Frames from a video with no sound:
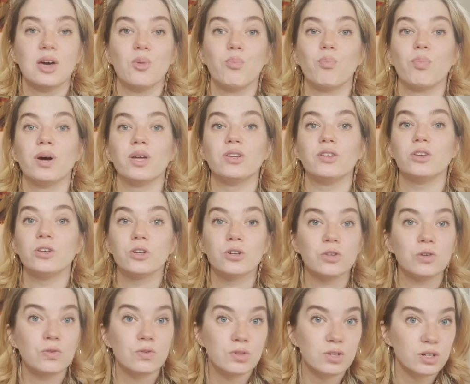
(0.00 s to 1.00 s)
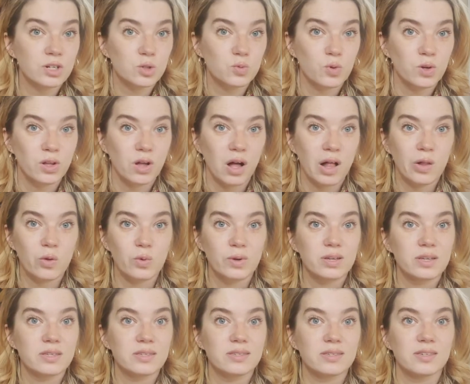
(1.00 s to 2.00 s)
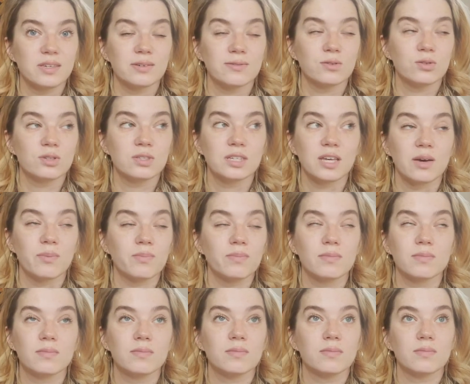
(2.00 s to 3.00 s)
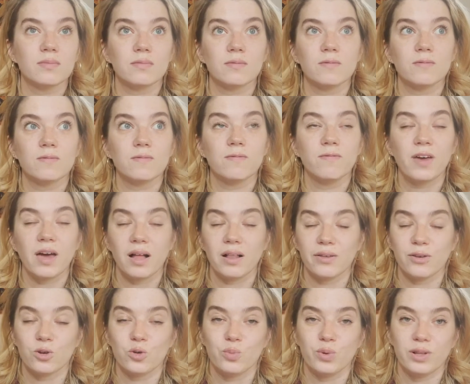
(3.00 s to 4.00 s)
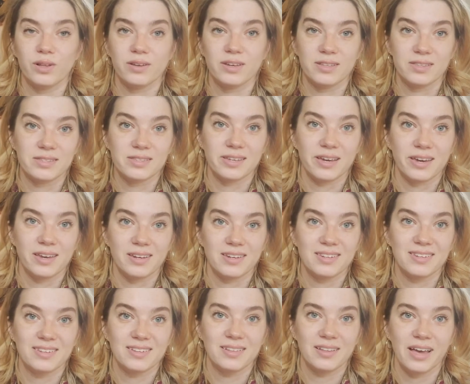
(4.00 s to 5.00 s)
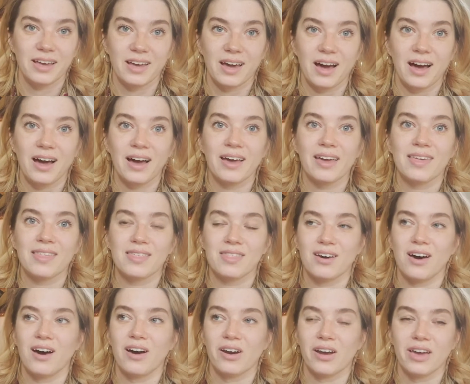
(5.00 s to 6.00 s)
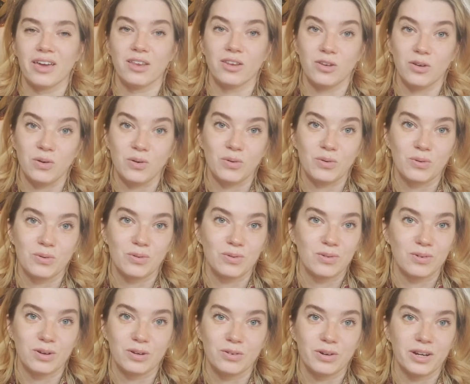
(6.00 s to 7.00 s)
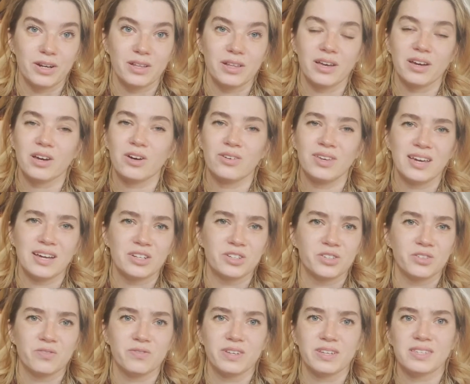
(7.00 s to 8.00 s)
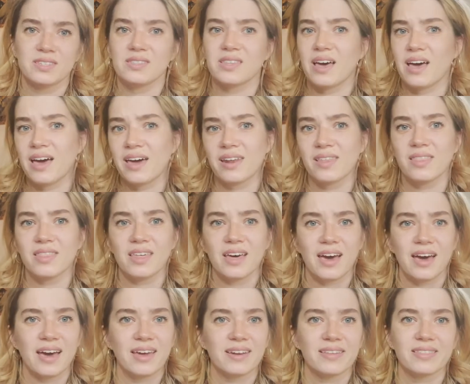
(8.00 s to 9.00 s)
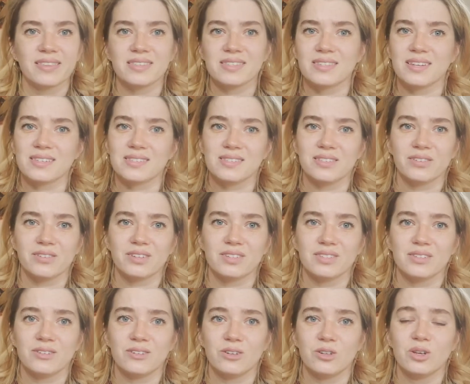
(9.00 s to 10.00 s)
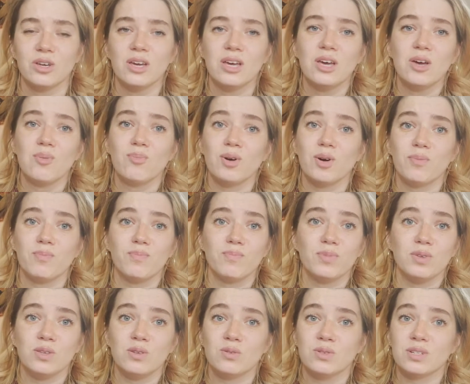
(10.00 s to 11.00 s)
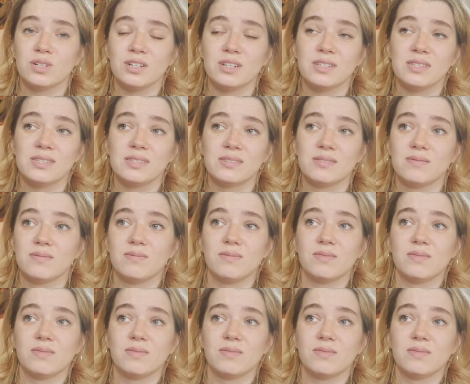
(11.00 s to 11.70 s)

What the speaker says: but your users will always give you some valuable insight. Like, I thought I knew already, like, oh yeah, I should fix that, and this doesn't look as good. But users